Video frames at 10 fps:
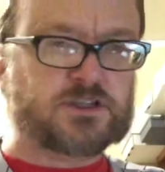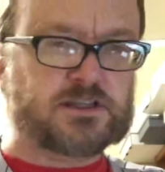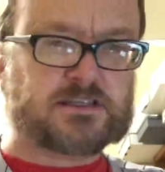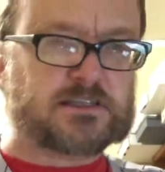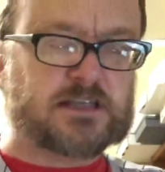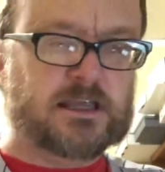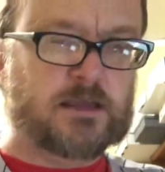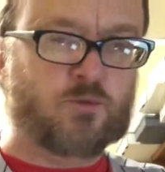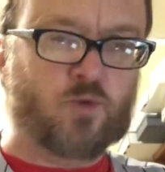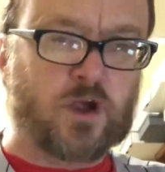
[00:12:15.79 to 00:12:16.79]
this
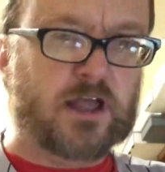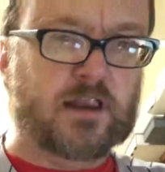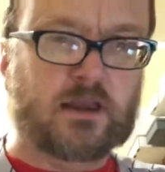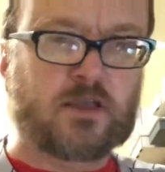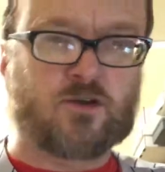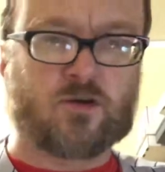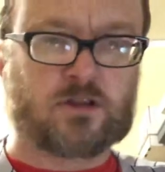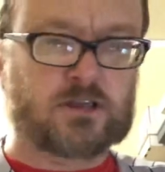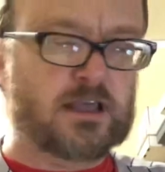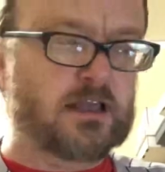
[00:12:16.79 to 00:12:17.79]
team win your
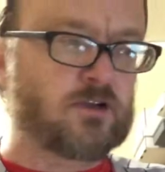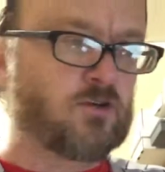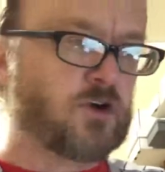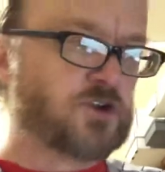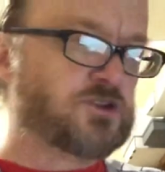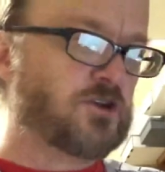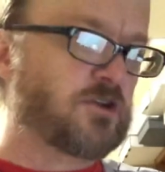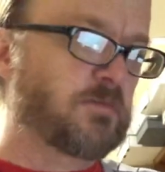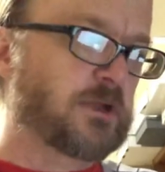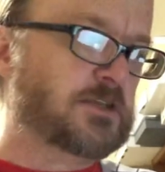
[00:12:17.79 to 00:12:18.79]
league or
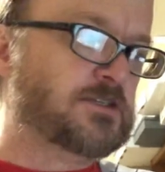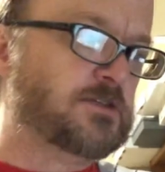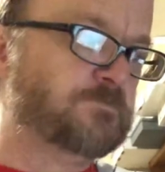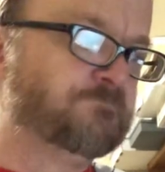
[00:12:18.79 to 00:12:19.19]
tournament?